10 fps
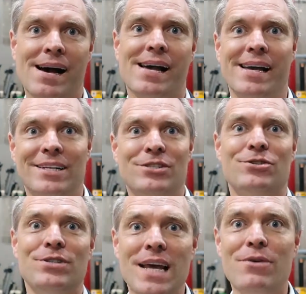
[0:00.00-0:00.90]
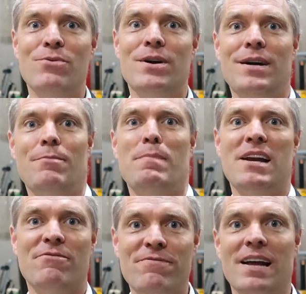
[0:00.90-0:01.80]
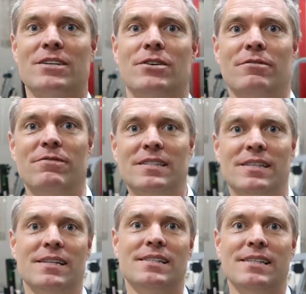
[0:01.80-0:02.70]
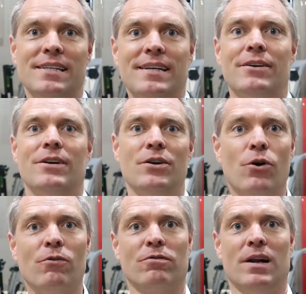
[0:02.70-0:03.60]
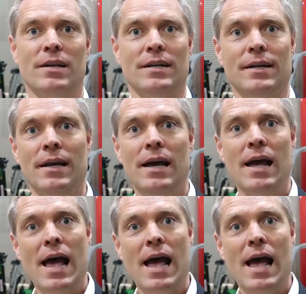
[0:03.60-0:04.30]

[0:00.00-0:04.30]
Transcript: Hi, today we're in a manufacturing facility here in North London,